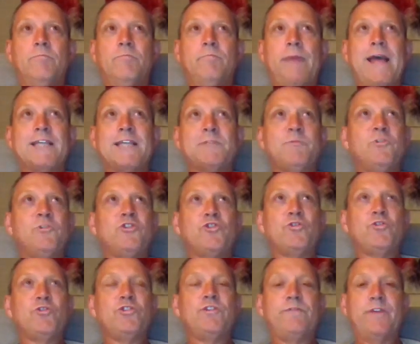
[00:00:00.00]
batsmen
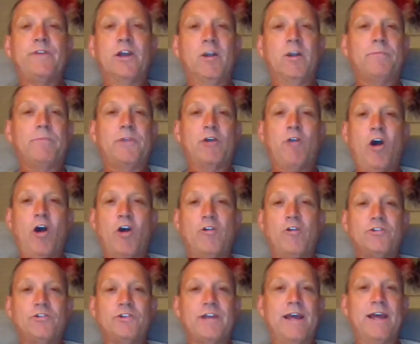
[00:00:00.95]
should develop their
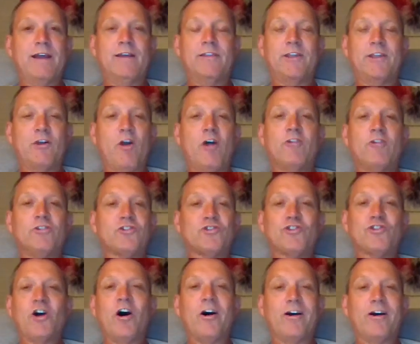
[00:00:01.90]
own
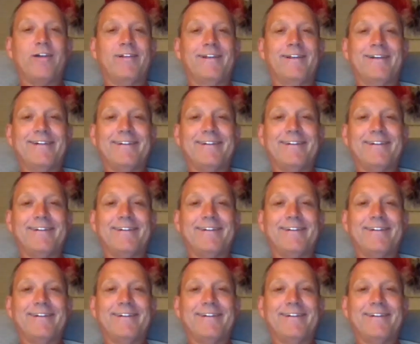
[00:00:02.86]
style.